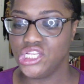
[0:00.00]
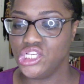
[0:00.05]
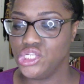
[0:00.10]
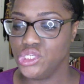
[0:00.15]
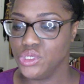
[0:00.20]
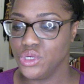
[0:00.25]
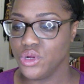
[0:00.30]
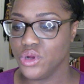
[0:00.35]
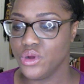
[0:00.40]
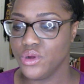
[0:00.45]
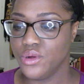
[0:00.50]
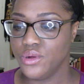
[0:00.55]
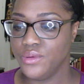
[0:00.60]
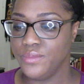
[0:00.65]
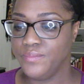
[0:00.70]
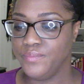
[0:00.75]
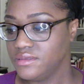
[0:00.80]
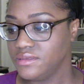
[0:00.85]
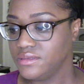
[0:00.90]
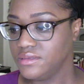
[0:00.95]
your
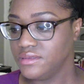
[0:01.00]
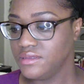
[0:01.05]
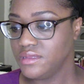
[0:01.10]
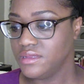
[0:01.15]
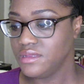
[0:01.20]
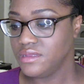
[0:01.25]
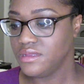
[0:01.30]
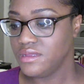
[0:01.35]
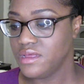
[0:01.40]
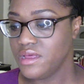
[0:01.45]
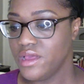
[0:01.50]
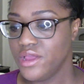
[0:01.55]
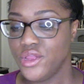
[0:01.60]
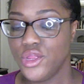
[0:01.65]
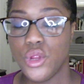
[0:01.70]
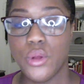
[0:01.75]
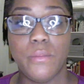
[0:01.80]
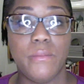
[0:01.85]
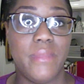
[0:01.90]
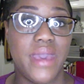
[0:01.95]

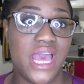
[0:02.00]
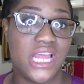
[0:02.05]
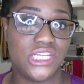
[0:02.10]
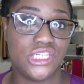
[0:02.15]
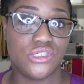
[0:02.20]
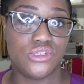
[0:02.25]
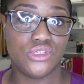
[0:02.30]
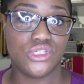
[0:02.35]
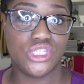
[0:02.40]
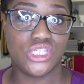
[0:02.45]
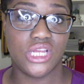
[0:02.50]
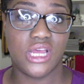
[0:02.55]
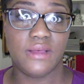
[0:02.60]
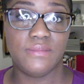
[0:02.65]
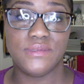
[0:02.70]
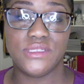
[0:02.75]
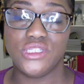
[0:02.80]
magical shops.